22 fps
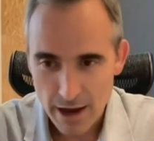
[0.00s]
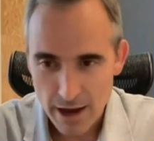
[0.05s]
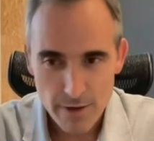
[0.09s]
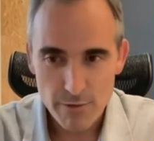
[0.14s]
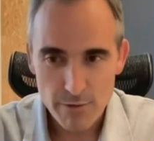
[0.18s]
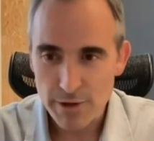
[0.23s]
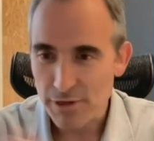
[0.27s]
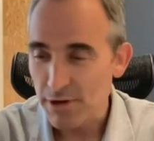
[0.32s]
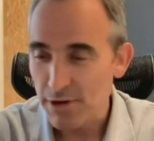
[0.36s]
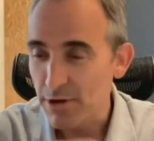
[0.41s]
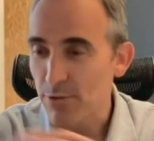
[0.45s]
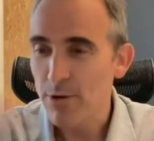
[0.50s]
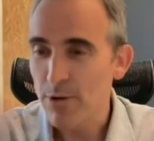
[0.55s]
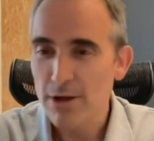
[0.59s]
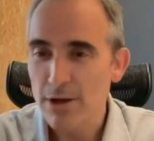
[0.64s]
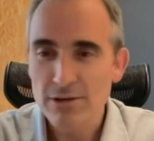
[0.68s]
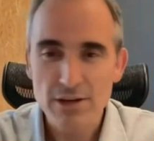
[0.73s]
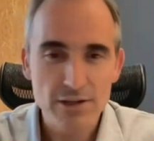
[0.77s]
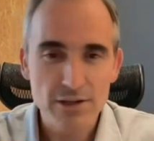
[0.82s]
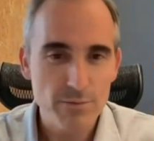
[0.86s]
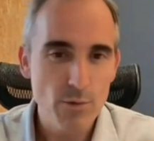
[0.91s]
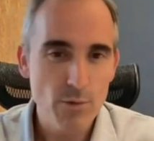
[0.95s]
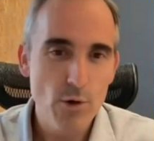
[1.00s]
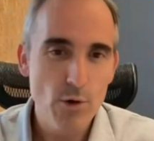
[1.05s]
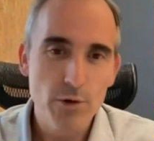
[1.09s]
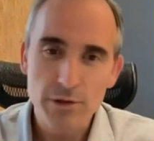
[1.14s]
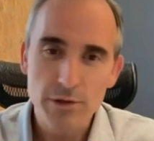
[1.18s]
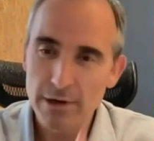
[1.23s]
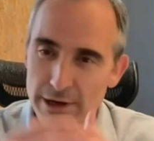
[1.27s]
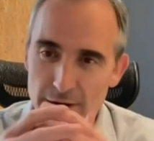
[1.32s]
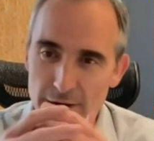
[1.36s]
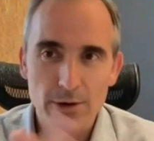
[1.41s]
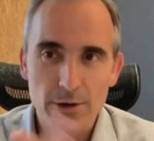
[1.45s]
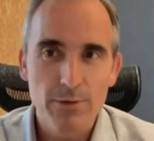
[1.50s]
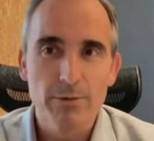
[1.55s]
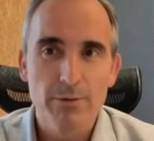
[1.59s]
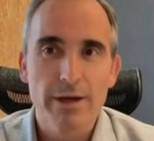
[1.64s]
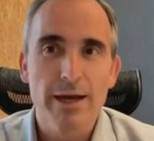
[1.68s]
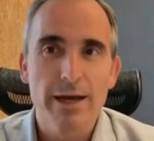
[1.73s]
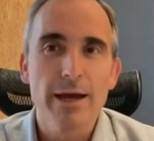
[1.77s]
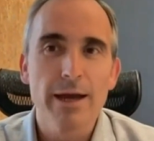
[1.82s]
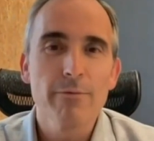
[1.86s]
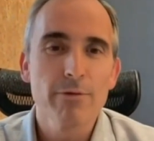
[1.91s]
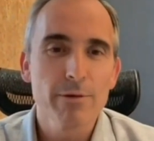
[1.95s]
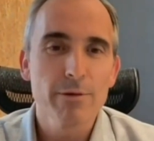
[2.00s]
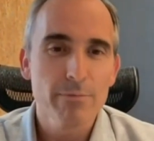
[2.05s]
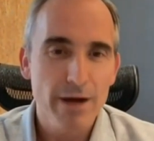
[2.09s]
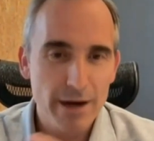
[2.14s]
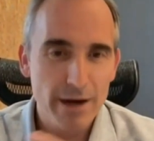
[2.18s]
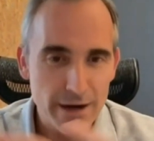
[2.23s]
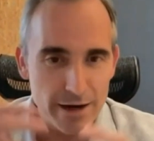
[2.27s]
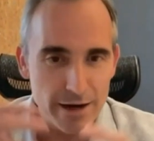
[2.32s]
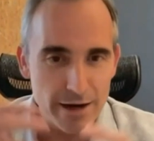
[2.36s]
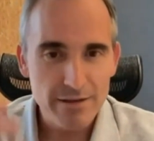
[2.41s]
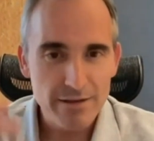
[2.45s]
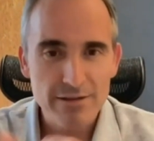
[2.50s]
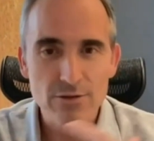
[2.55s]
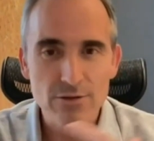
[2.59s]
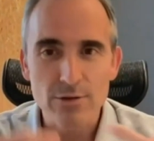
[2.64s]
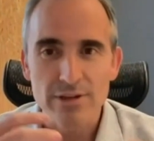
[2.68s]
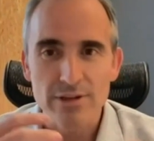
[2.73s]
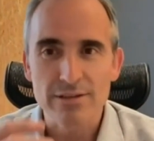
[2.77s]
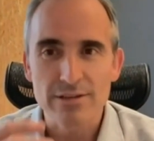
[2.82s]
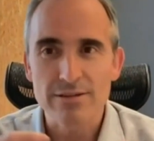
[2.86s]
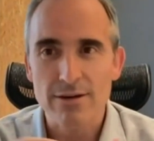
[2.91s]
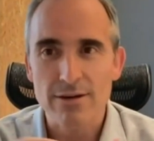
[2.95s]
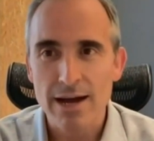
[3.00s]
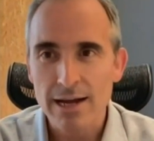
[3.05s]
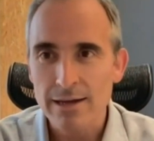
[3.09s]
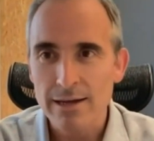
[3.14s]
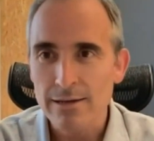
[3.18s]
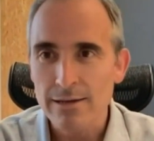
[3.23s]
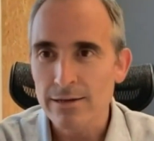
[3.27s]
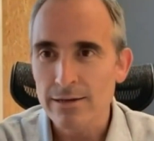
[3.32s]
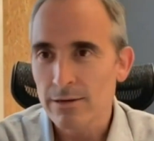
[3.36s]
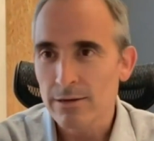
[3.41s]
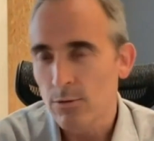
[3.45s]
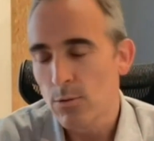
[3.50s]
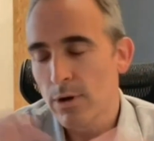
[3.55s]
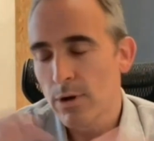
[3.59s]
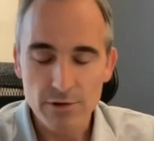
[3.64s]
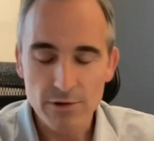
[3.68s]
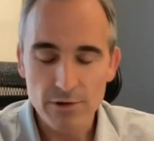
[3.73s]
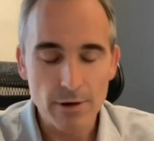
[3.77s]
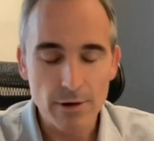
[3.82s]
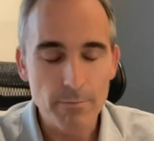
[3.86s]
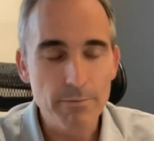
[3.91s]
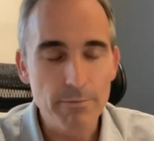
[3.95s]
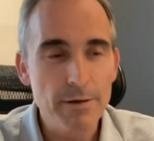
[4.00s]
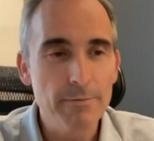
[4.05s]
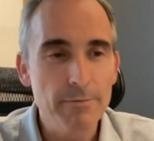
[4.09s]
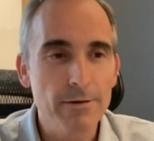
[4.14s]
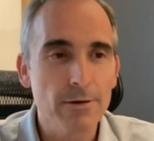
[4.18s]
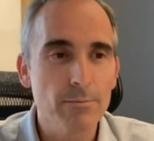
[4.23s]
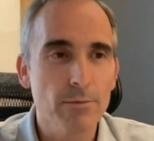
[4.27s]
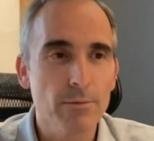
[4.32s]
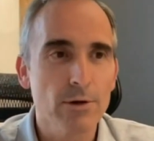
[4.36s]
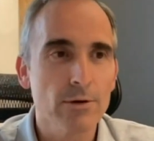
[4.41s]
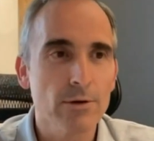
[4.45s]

everything runs smoothly no everybody needs to struggle some people